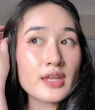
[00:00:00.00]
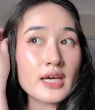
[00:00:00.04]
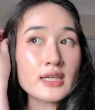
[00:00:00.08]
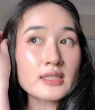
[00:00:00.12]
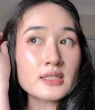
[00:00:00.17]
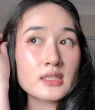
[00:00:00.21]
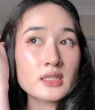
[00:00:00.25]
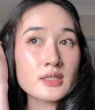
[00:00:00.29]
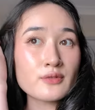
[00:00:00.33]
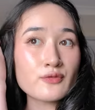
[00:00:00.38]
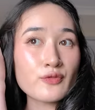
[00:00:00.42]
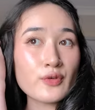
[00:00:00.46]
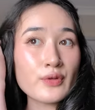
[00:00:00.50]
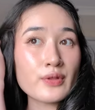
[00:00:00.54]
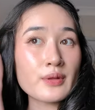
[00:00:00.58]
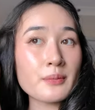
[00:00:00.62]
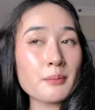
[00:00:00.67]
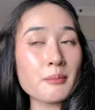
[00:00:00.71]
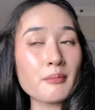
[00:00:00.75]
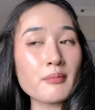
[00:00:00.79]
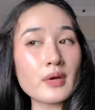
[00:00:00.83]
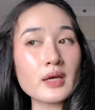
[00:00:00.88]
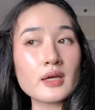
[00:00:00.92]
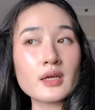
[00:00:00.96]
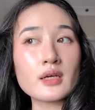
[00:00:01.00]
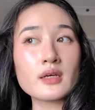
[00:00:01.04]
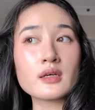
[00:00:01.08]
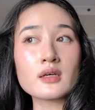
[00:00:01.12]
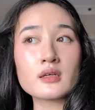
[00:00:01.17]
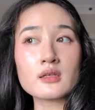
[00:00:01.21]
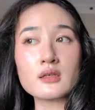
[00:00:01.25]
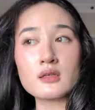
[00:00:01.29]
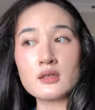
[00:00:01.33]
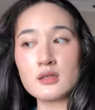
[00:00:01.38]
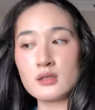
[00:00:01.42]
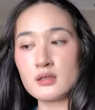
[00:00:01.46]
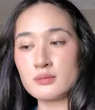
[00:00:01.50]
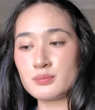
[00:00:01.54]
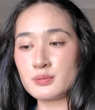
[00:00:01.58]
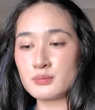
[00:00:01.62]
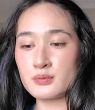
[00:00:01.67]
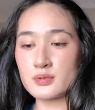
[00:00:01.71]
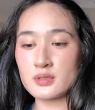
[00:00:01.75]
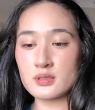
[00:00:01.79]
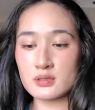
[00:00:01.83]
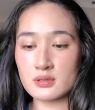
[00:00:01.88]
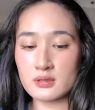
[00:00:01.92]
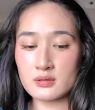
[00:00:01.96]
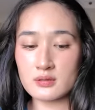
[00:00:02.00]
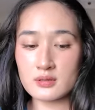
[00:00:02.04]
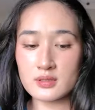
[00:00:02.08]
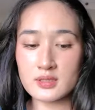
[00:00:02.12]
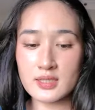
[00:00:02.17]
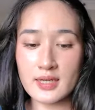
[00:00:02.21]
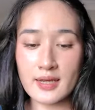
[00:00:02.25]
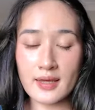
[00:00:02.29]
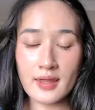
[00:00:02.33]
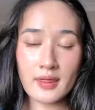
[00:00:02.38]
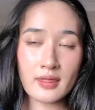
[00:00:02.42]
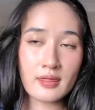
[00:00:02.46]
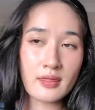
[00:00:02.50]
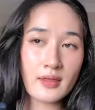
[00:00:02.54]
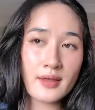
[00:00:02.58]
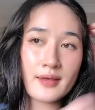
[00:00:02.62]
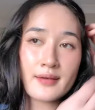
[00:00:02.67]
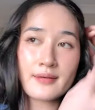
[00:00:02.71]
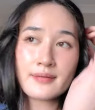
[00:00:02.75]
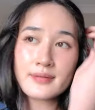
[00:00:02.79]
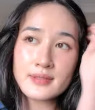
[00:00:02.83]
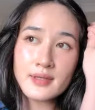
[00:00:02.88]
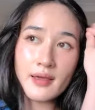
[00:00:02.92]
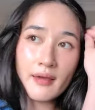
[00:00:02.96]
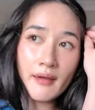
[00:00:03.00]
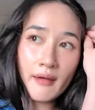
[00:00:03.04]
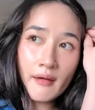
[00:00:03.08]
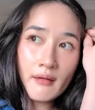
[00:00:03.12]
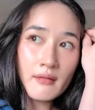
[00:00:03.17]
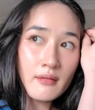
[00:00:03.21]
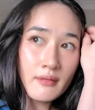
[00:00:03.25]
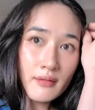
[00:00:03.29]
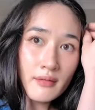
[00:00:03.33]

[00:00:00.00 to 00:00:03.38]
that's it for the makeup. I'm just gonna take these out